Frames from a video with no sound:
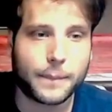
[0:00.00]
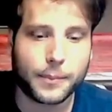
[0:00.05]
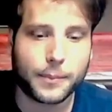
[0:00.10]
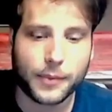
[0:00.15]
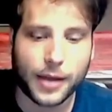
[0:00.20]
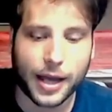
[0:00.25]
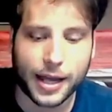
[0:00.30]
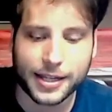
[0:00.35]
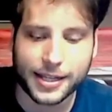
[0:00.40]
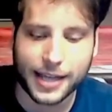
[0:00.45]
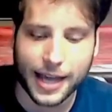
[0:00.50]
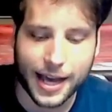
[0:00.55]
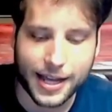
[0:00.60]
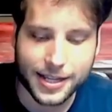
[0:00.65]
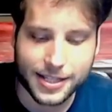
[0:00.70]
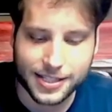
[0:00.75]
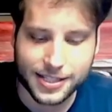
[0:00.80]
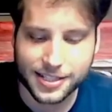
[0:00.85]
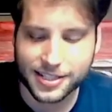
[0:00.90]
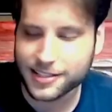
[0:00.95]
I
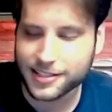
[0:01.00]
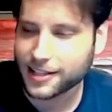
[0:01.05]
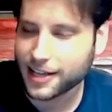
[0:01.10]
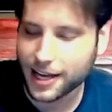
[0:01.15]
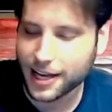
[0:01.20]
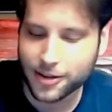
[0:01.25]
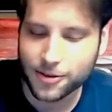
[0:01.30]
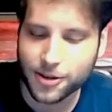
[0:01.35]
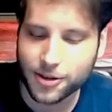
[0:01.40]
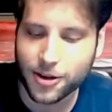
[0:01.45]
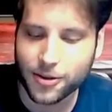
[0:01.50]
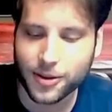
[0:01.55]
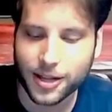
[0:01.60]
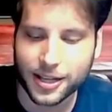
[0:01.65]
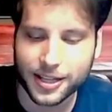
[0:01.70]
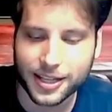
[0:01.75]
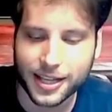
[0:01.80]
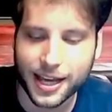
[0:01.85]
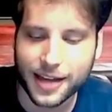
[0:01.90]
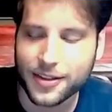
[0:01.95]
guess I don't know.
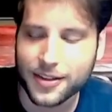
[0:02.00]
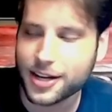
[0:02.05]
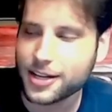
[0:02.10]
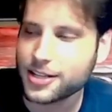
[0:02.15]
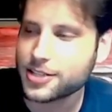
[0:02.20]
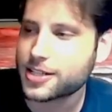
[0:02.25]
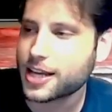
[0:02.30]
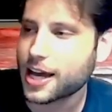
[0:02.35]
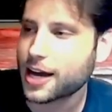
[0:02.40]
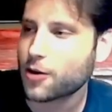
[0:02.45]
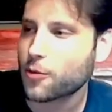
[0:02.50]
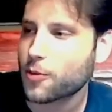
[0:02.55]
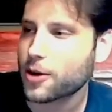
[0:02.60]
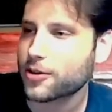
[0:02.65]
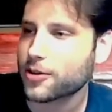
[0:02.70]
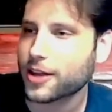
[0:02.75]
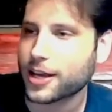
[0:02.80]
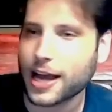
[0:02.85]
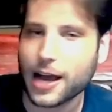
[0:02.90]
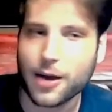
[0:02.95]
Like, yeah, that is kind of weird.
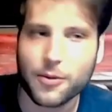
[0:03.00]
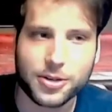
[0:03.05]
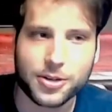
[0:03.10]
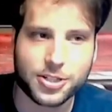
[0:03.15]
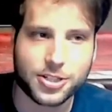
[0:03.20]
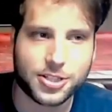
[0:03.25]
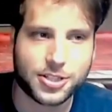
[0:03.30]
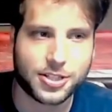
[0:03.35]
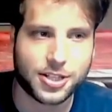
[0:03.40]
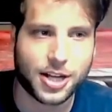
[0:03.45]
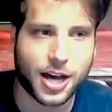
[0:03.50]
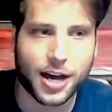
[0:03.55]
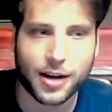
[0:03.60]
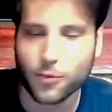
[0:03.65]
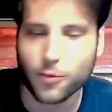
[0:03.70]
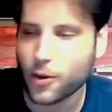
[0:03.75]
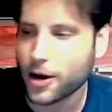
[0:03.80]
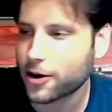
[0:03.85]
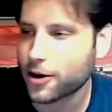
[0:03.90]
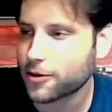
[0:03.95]
Like, I would just not
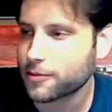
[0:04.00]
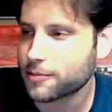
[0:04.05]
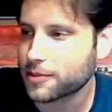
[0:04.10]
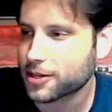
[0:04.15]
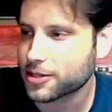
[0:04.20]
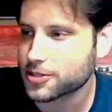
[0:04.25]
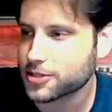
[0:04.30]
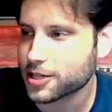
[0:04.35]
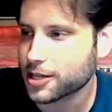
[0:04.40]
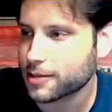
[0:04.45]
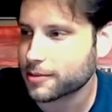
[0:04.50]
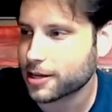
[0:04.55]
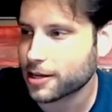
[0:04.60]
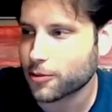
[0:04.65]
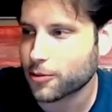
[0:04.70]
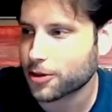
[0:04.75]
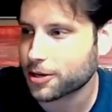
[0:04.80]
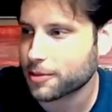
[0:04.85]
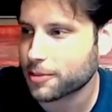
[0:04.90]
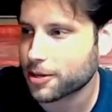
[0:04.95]
wear them because I'm not
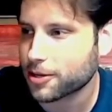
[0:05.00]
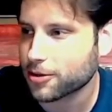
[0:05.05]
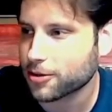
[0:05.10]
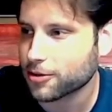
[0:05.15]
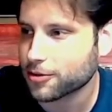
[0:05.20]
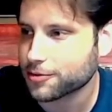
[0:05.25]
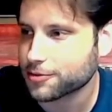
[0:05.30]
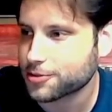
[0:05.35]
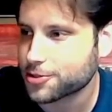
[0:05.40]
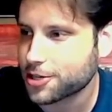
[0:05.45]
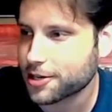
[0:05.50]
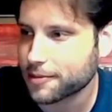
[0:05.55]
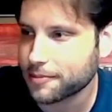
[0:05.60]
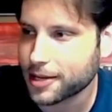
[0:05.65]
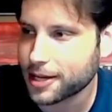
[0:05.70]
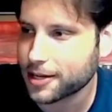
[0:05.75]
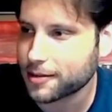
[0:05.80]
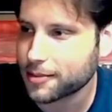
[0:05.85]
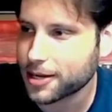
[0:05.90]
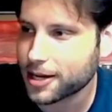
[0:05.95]
worried about a little
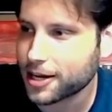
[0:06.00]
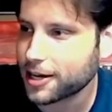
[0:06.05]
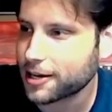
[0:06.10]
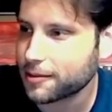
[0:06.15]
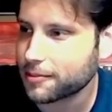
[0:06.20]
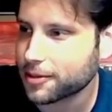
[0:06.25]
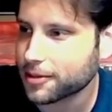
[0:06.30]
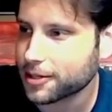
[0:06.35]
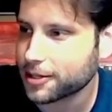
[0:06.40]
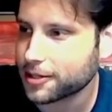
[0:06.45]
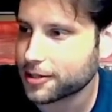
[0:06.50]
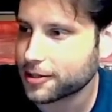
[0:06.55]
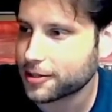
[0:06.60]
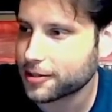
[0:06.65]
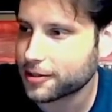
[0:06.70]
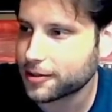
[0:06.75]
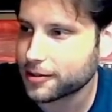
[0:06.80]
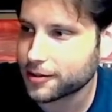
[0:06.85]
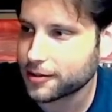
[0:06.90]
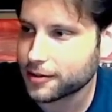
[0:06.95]
champagne in my eye. But
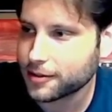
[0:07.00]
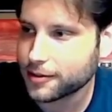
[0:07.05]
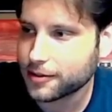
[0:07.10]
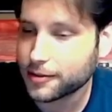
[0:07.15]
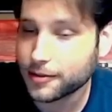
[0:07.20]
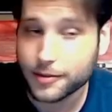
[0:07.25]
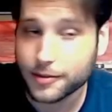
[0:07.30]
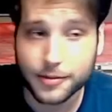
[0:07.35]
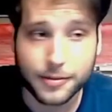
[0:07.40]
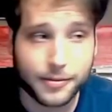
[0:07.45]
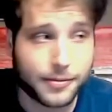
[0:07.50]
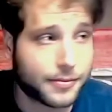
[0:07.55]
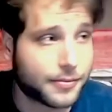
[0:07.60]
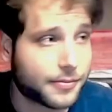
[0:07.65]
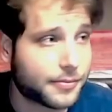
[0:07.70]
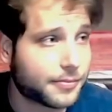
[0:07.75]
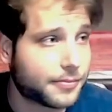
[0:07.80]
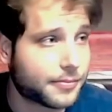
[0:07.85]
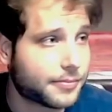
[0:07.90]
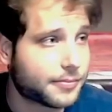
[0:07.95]
I really like I
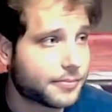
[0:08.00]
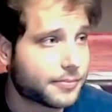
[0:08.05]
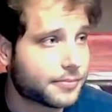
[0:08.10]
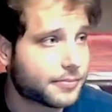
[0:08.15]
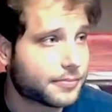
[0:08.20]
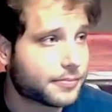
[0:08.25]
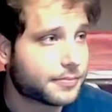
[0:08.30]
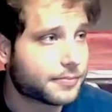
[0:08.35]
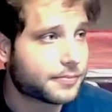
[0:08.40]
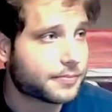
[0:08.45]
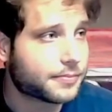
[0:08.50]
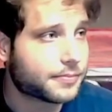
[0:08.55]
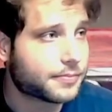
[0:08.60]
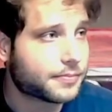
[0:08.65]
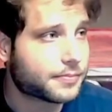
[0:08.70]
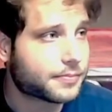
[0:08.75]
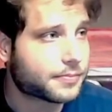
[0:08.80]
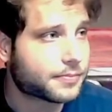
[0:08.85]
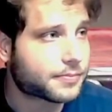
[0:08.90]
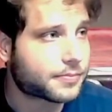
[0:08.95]
really like speedo like
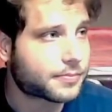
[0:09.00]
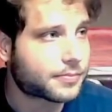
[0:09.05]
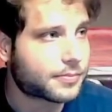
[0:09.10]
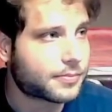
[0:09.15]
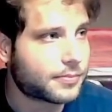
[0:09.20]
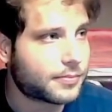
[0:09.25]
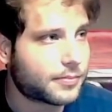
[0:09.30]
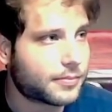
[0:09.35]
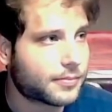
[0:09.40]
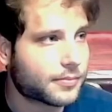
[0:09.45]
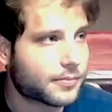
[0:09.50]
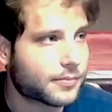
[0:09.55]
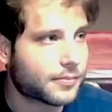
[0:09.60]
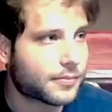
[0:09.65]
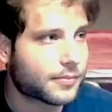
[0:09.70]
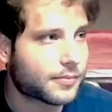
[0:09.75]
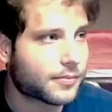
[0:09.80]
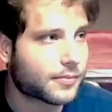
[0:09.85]
goggles like for swimming,